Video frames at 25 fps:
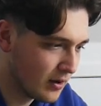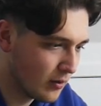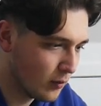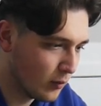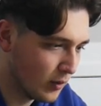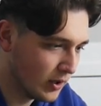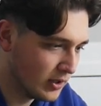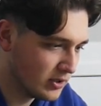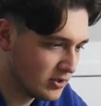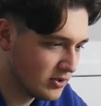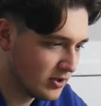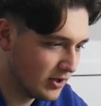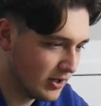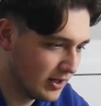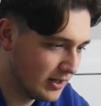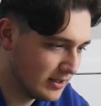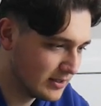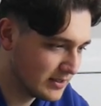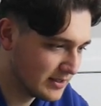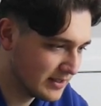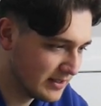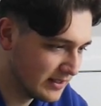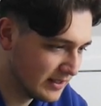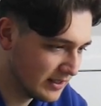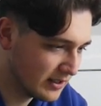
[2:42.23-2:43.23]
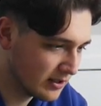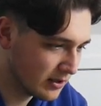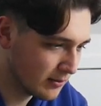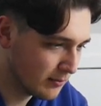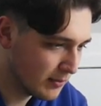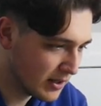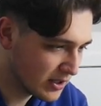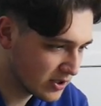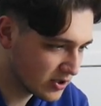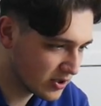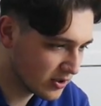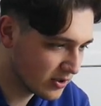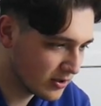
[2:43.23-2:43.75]
which is the
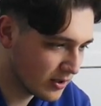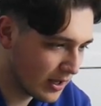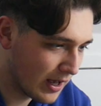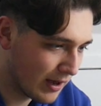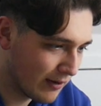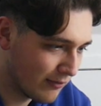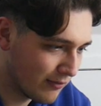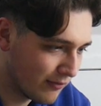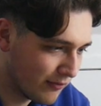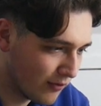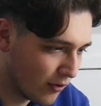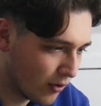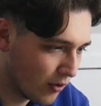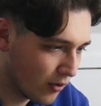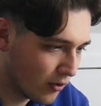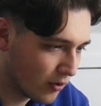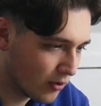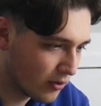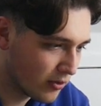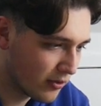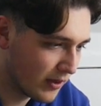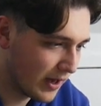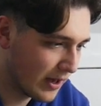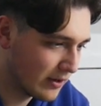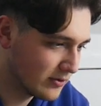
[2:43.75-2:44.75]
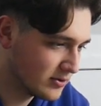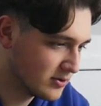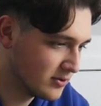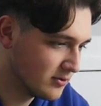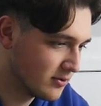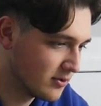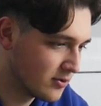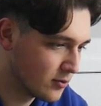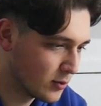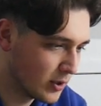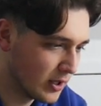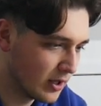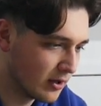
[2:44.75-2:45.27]
commission at
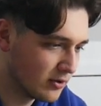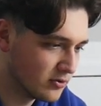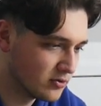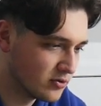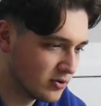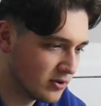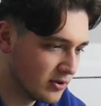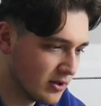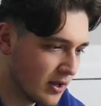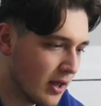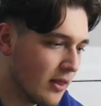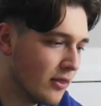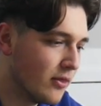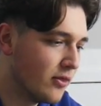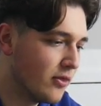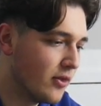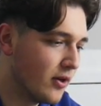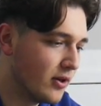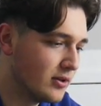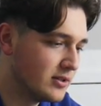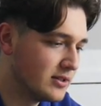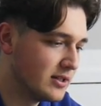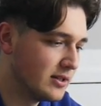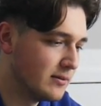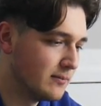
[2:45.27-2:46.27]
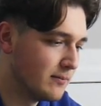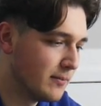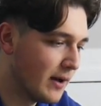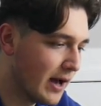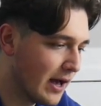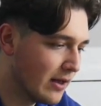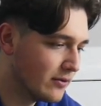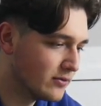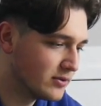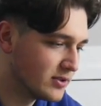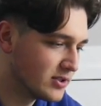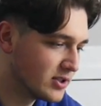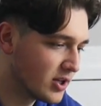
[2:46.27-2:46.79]
£4,313.